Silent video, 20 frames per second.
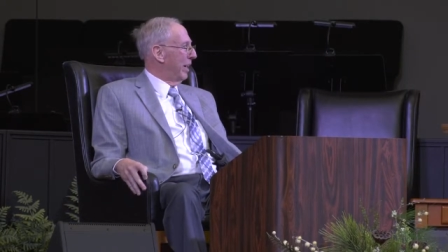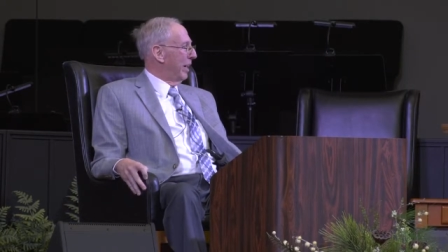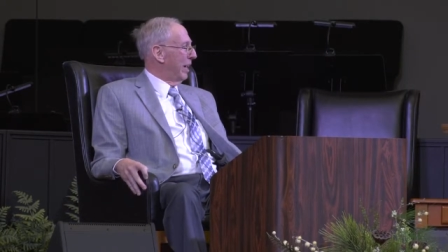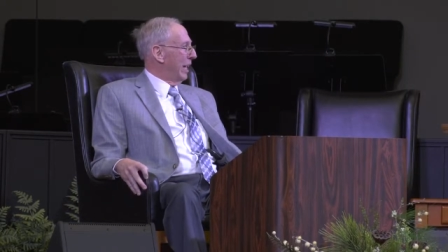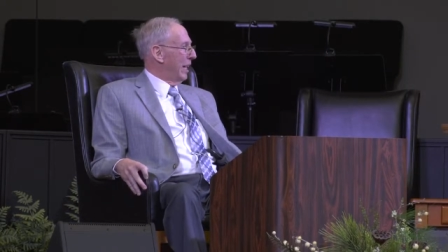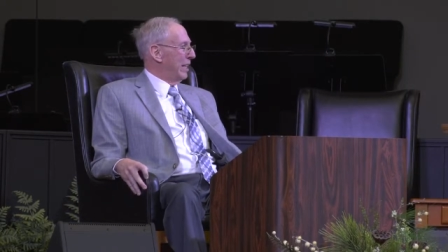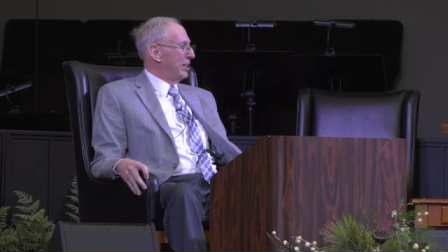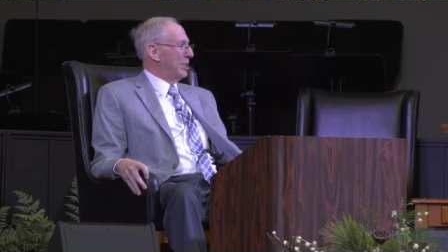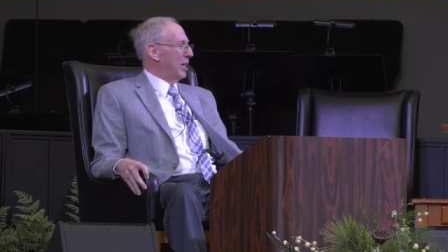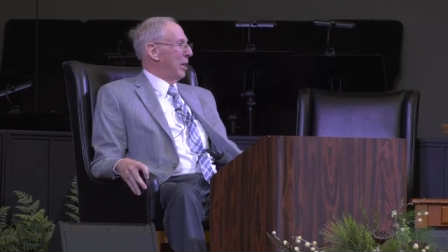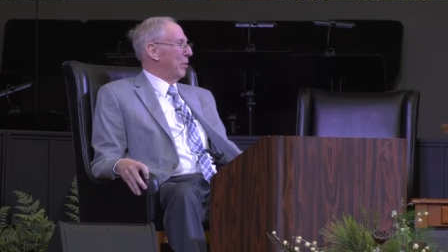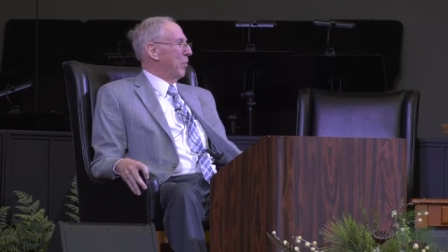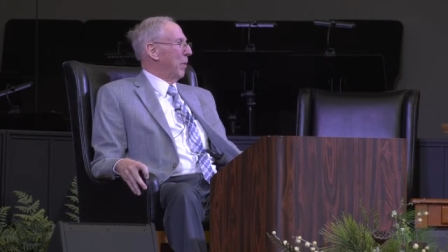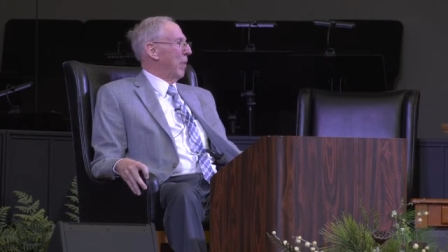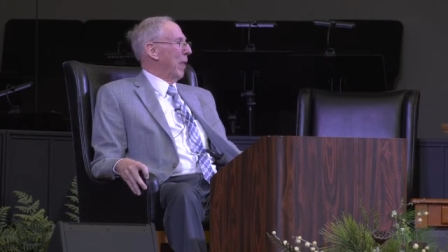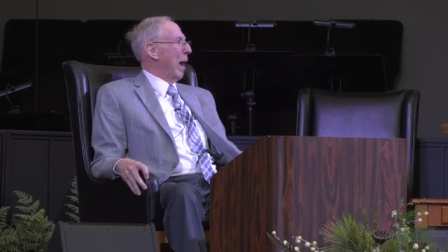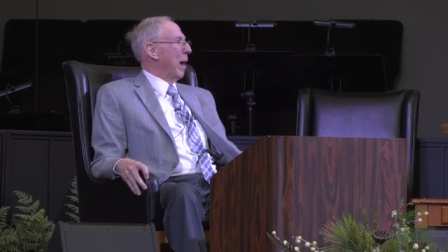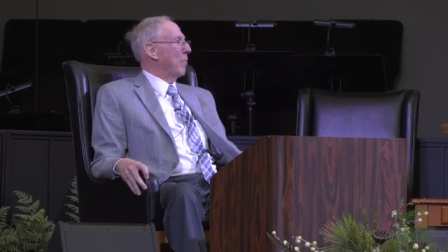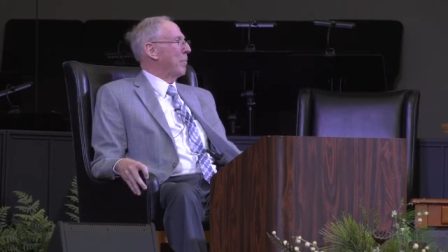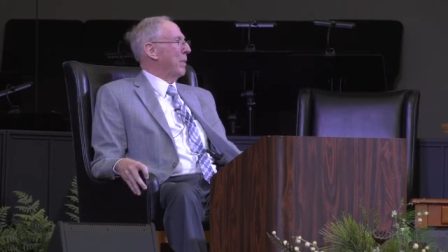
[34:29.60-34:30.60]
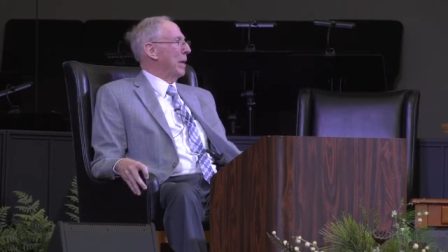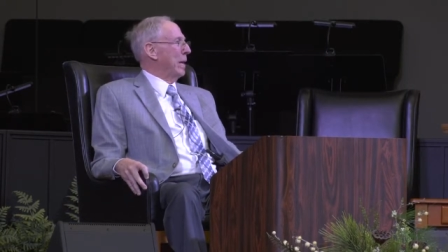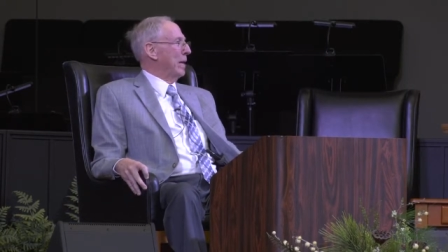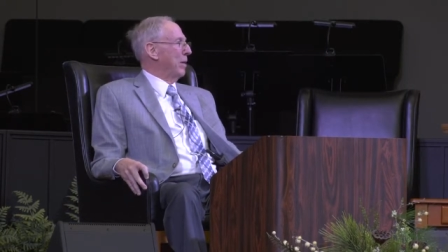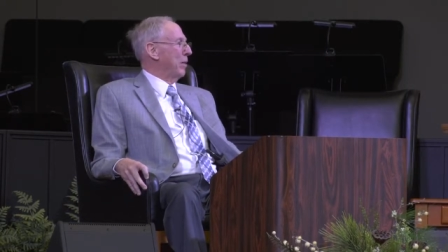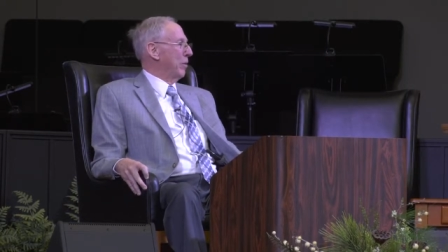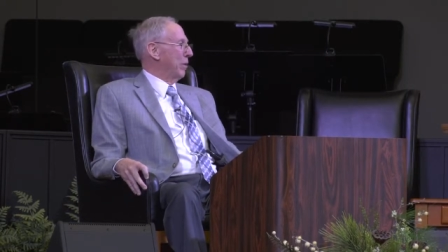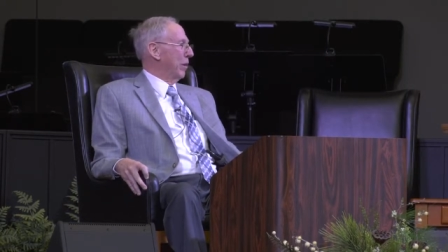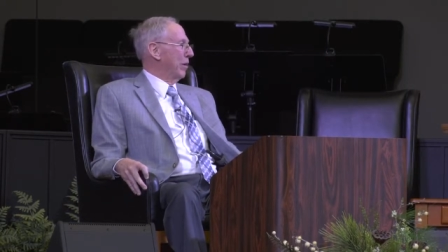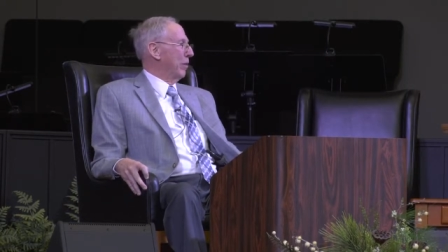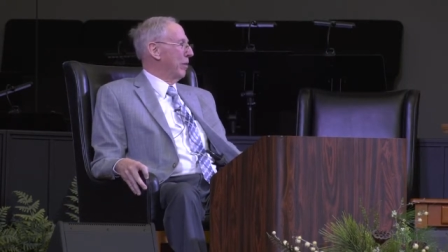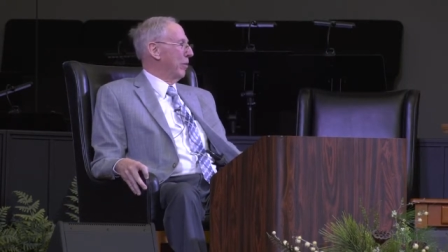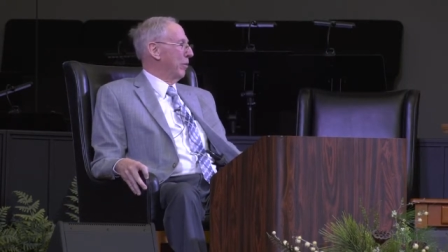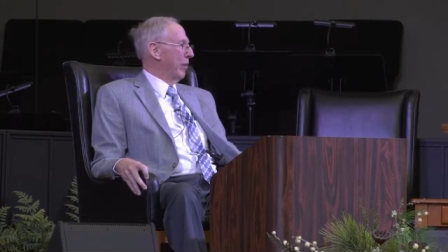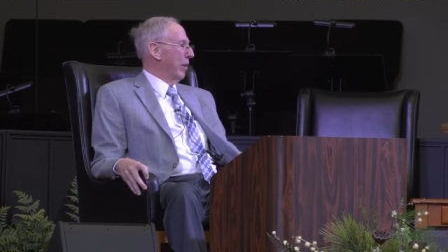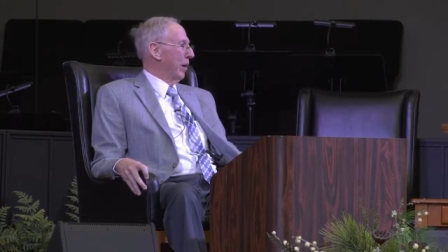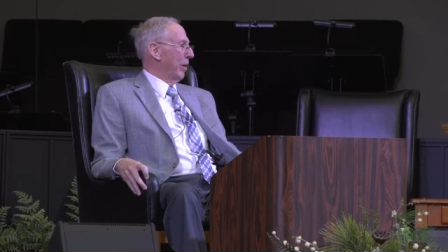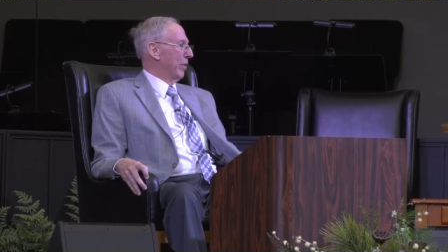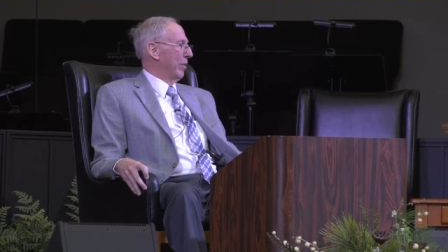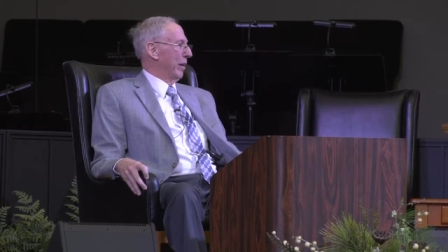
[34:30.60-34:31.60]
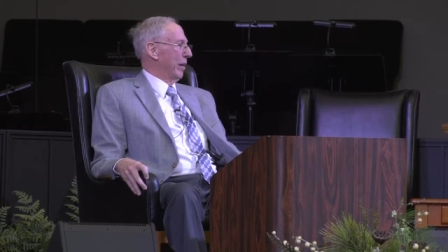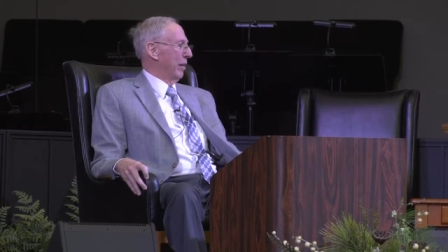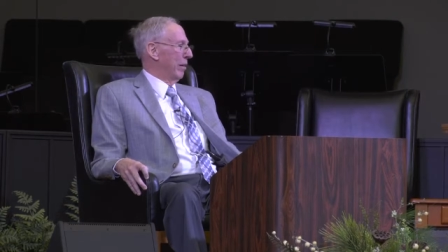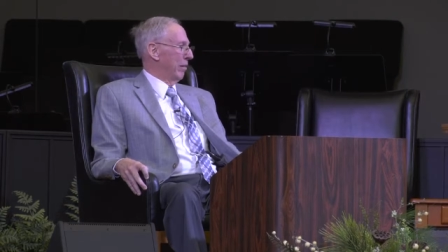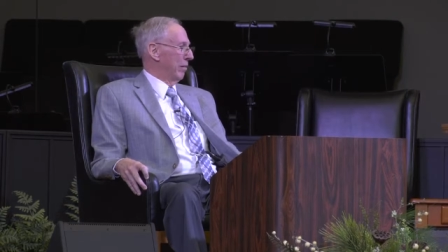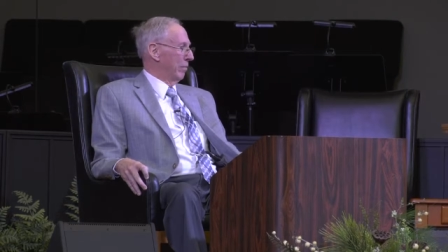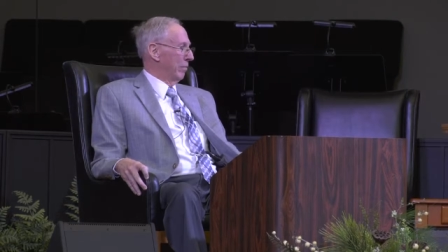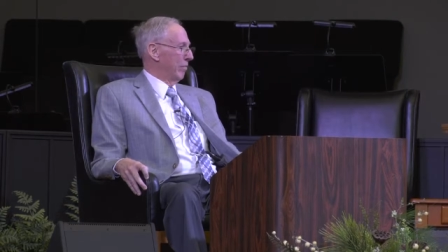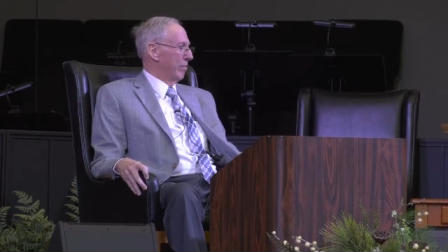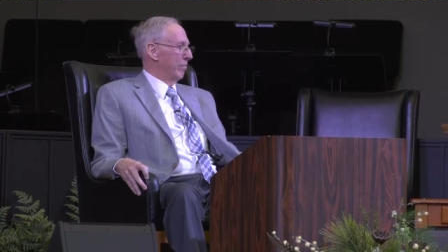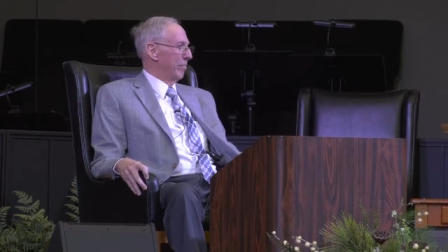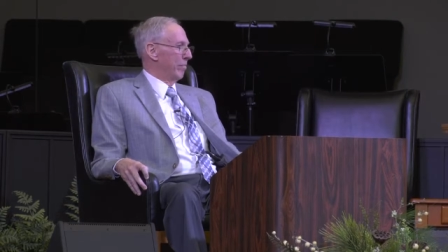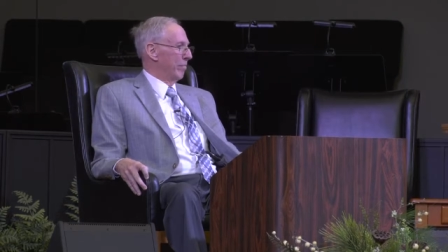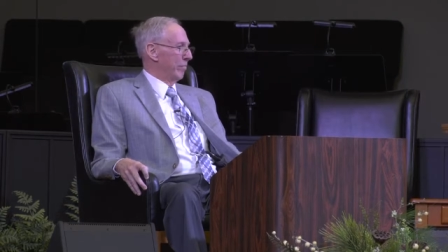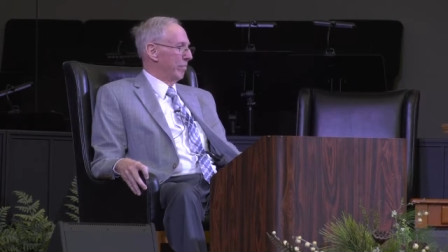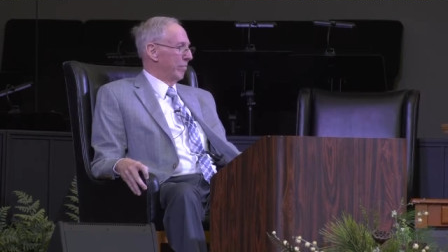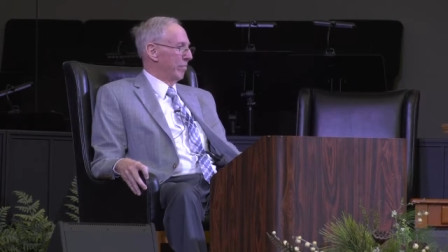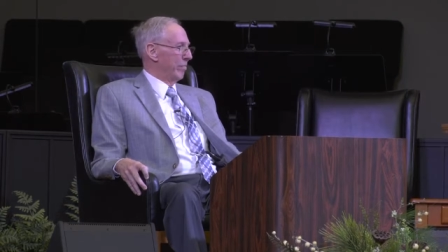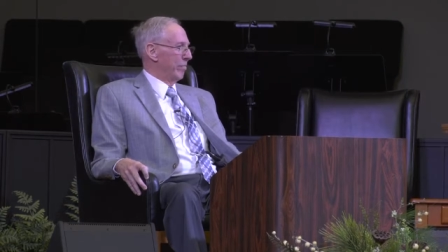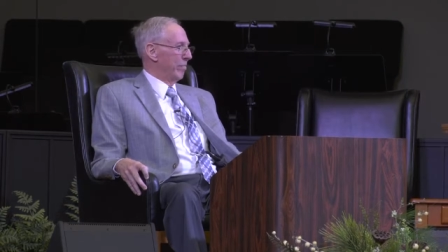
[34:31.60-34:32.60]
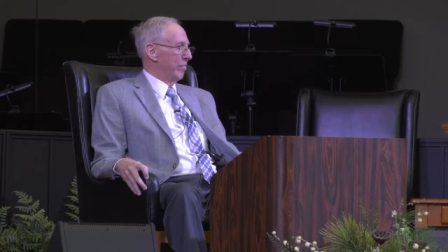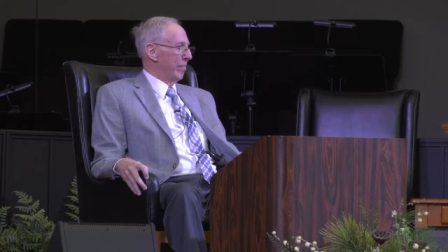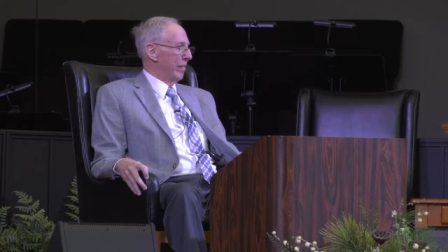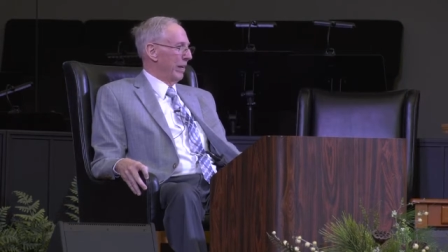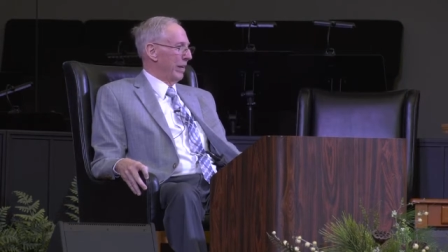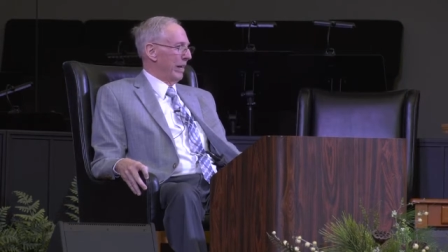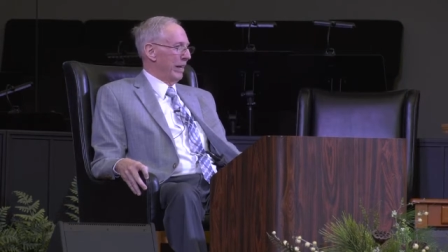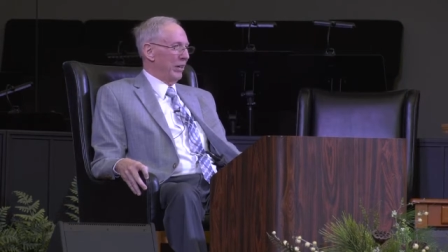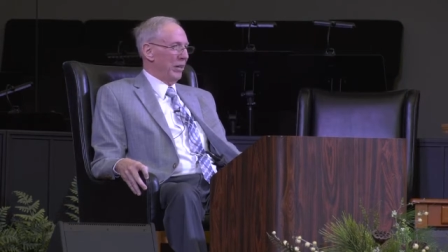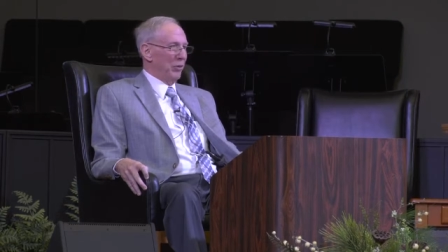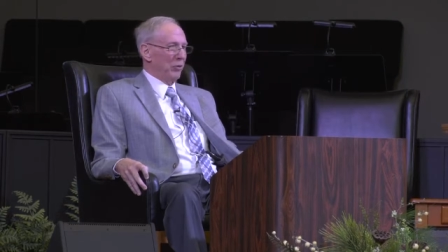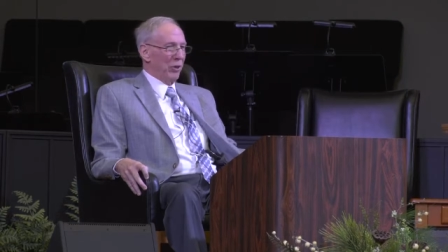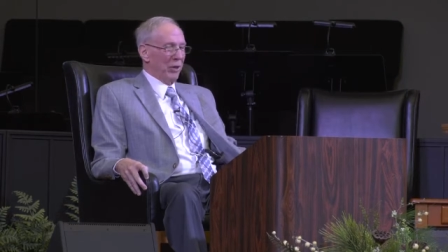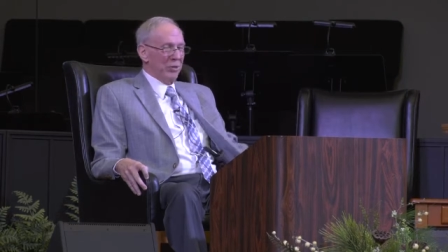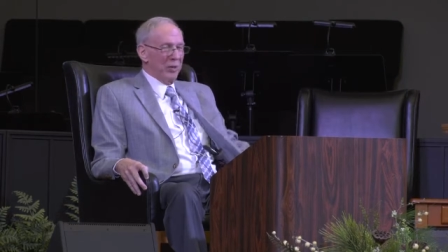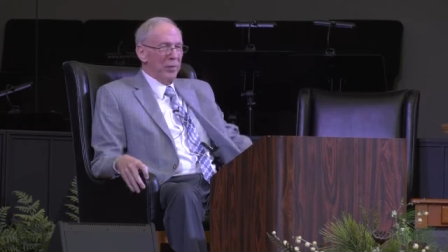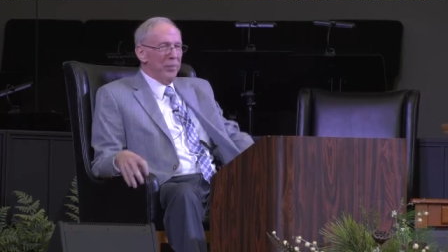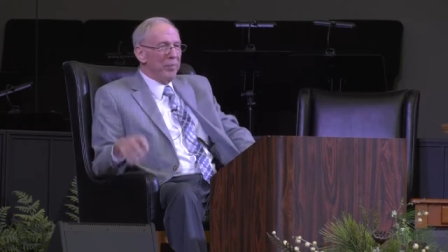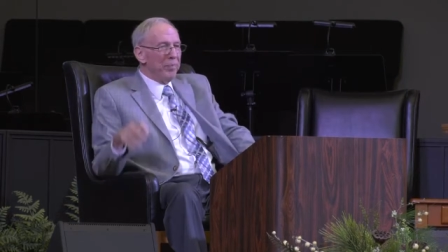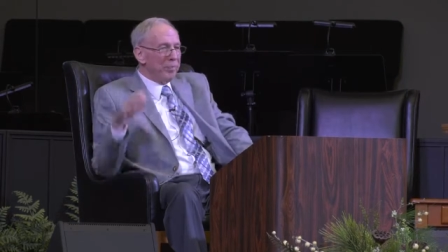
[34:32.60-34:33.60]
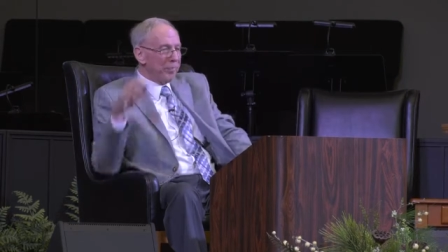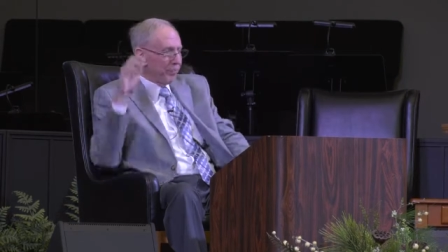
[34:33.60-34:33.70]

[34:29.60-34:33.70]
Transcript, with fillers: He said, without me, you can do nothing. I need to trust him.